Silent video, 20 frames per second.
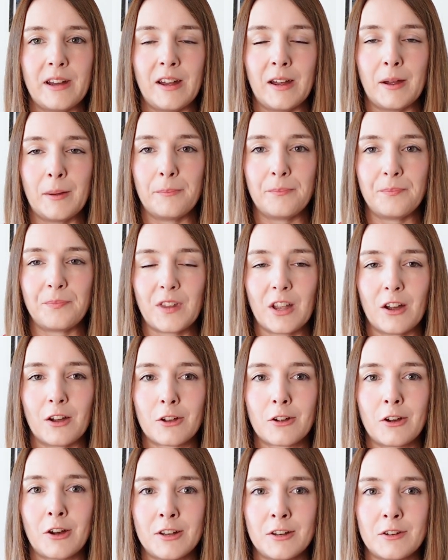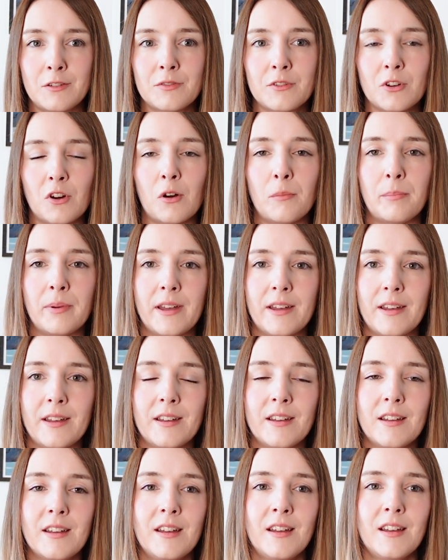um, I kind of got a
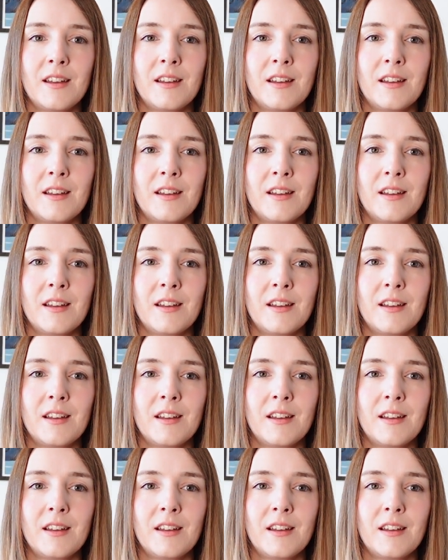bit